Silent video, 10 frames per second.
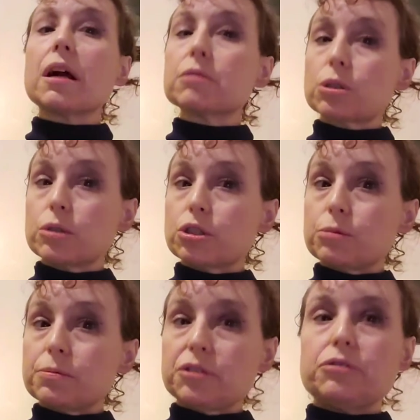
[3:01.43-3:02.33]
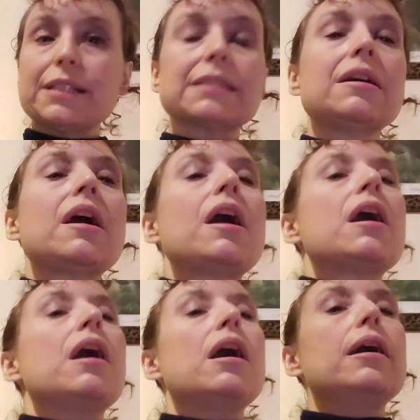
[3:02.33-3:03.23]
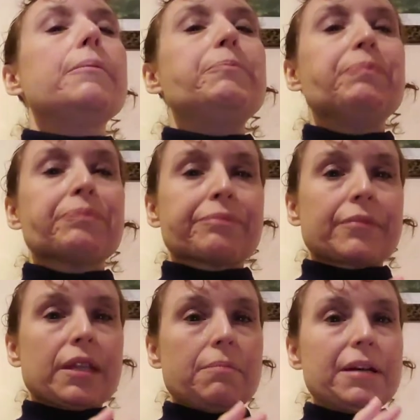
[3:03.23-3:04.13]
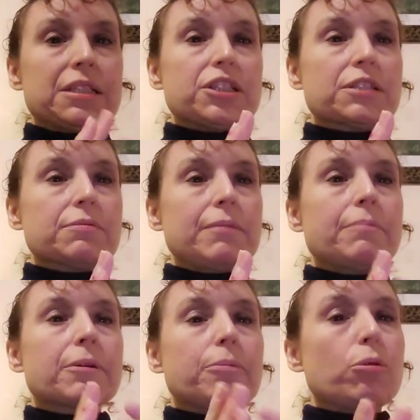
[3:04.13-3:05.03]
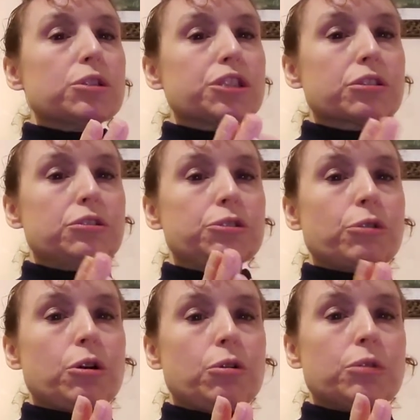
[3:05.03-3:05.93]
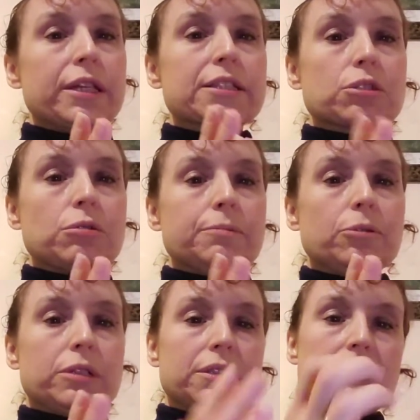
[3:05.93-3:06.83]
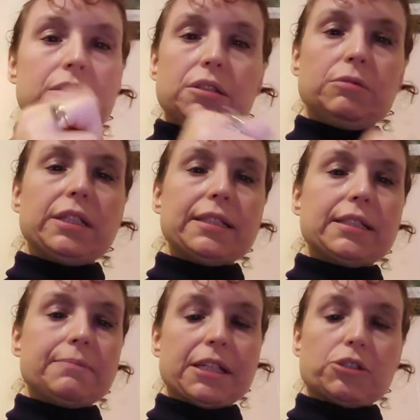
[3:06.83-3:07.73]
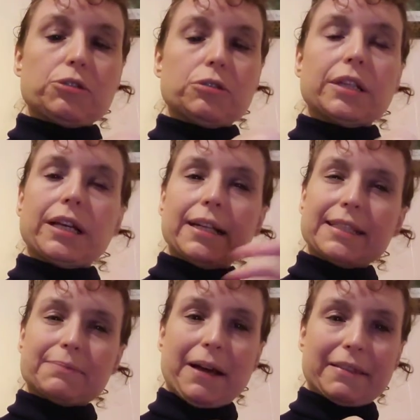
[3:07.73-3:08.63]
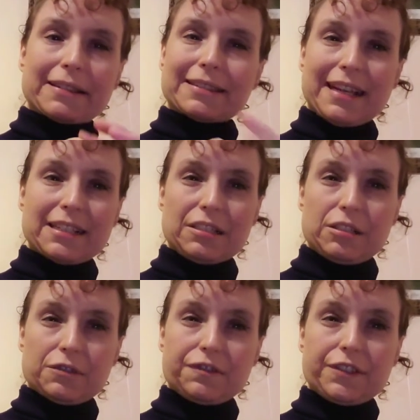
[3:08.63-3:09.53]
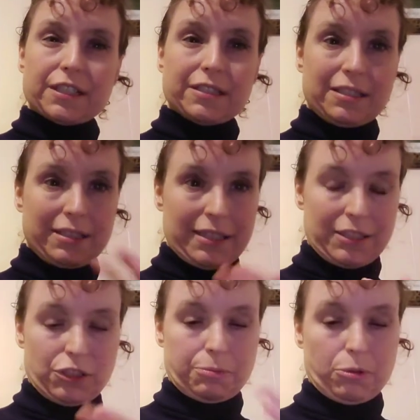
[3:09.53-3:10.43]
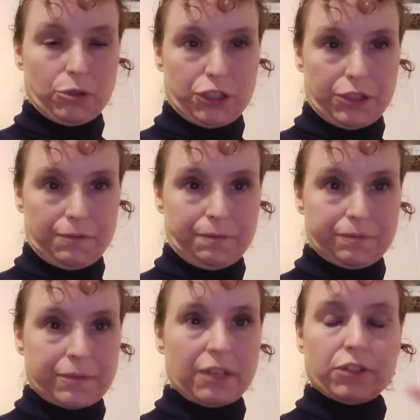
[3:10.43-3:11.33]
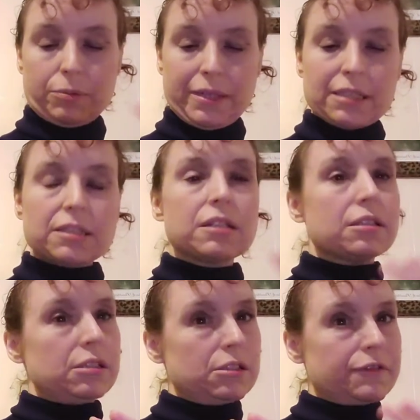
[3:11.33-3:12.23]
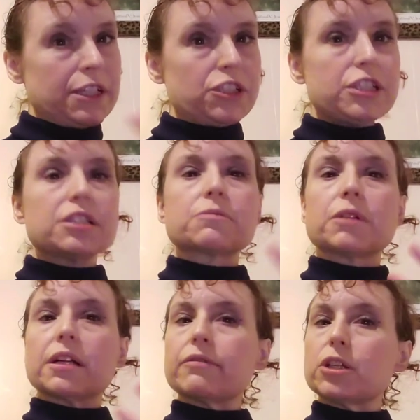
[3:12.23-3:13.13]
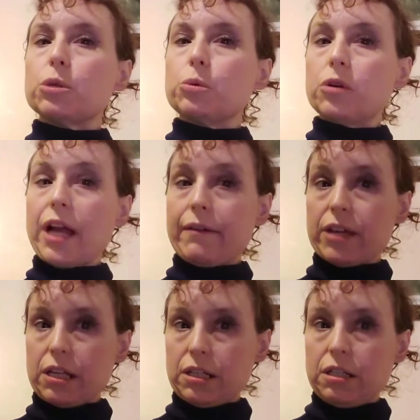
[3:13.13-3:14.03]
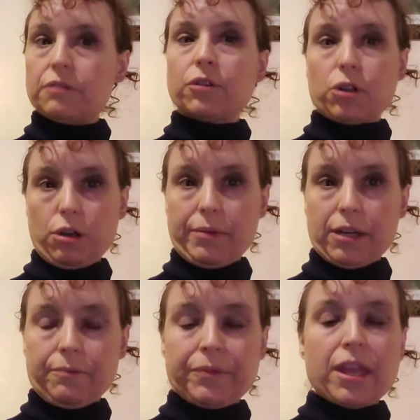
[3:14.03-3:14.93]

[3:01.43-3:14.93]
when I was going super strict. Um, but just remember, portion control is so important. You need to make sure that it's about the size of your fist is your portion of your meat, your veggies, whatever you were having for your meal.